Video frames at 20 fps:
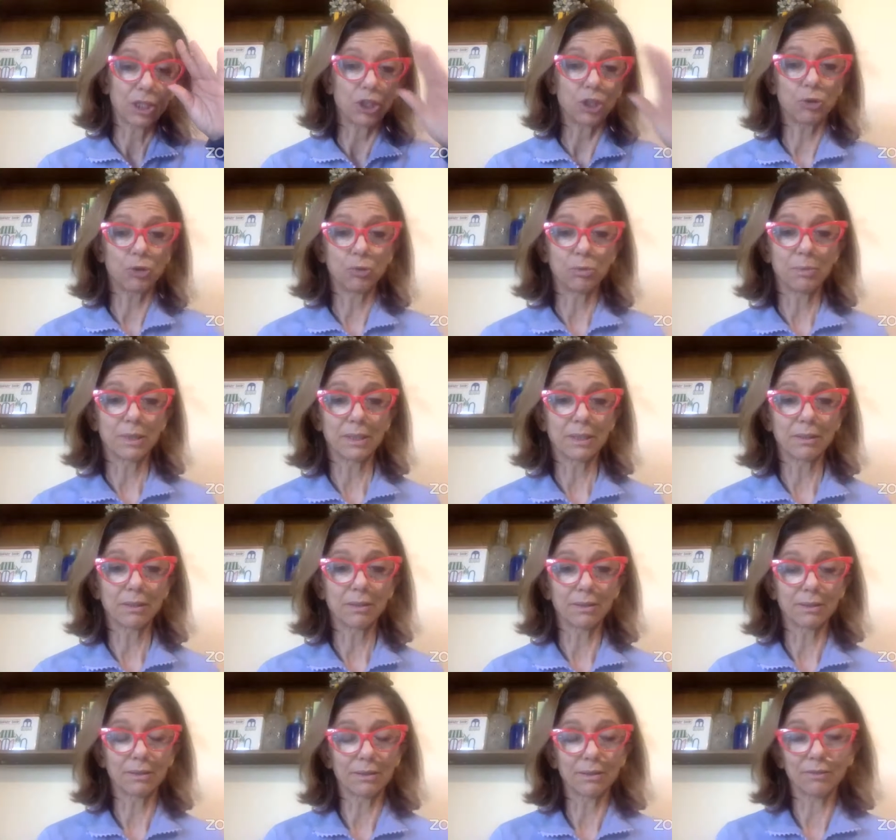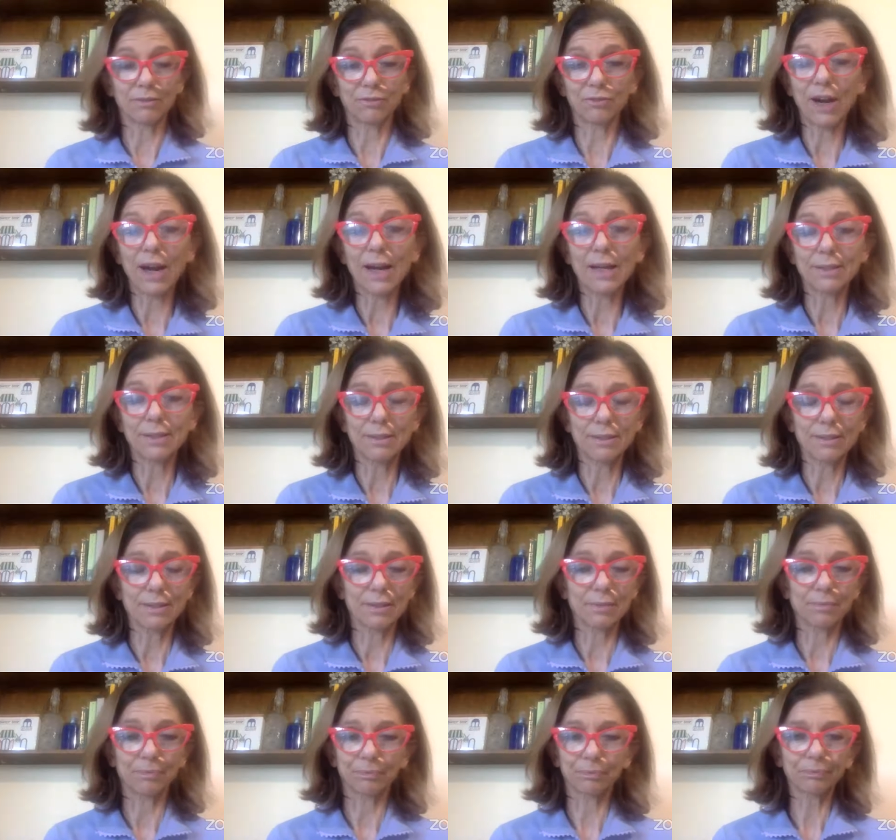human
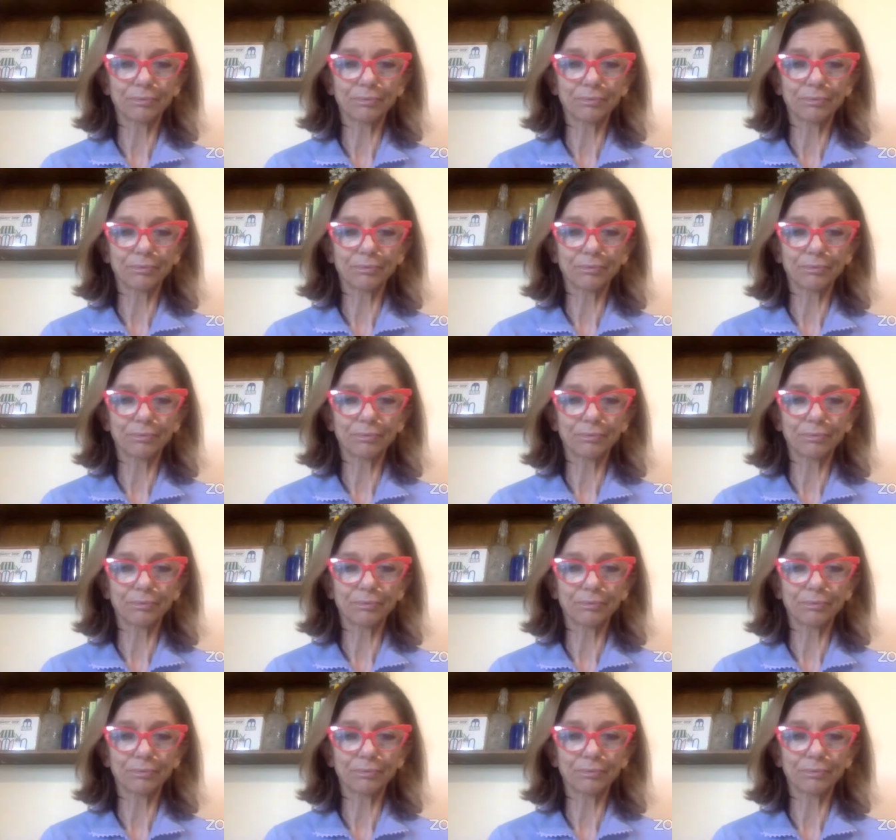friends,